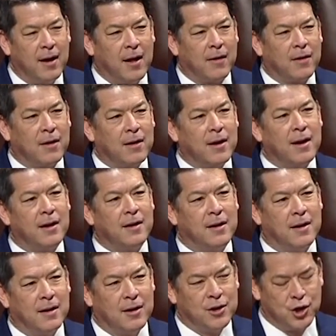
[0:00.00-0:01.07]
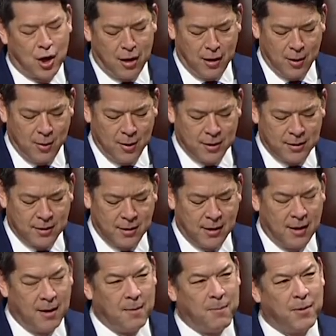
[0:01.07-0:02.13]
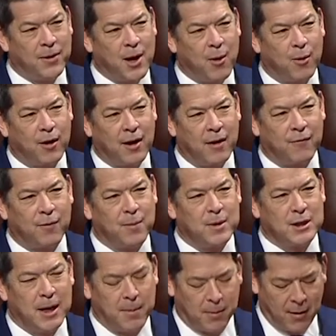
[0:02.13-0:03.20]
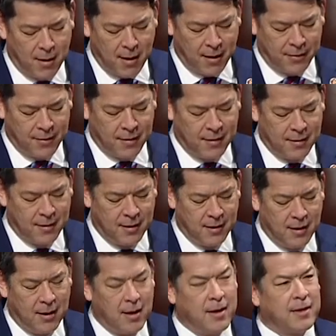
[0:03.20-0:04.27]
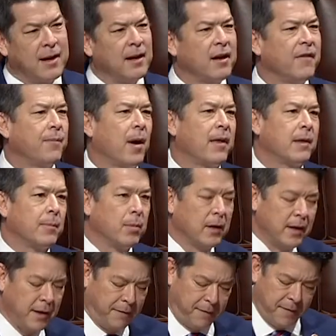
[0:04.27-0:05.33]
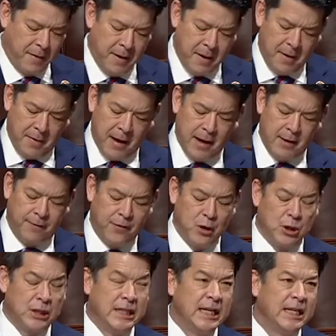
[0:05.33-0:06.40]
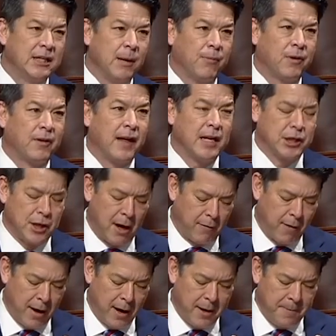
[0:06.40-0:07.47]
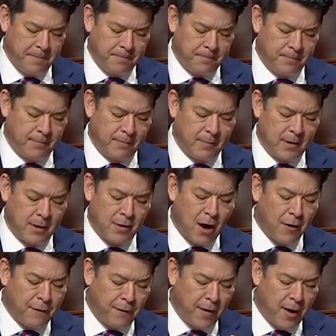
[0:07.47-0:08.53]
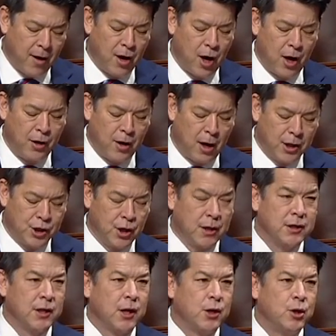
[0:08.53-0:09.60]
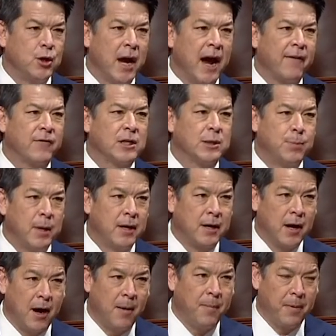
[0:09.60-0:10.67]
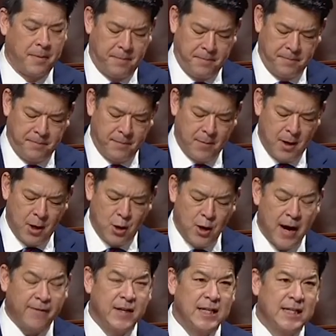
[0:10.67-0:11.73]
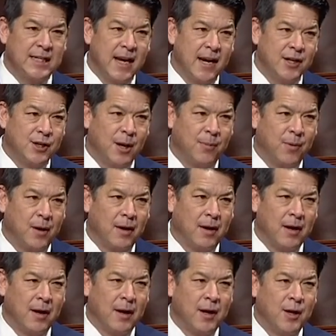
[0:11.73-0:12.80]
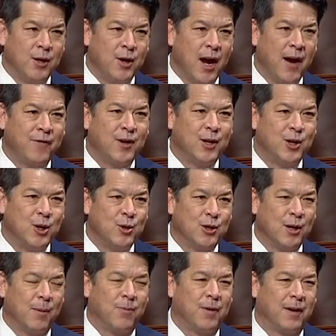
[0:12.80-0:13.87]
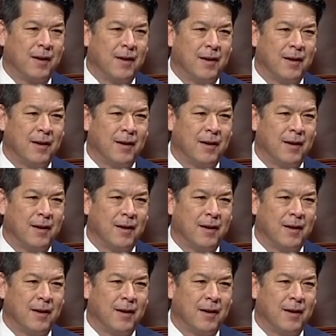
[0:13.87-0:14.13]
the late John Lewis, but they were cut from the same cloth. They lived by the belief that if you see something that's not right, not fair, not just, you have to speak up. You have to say something. You have to do something.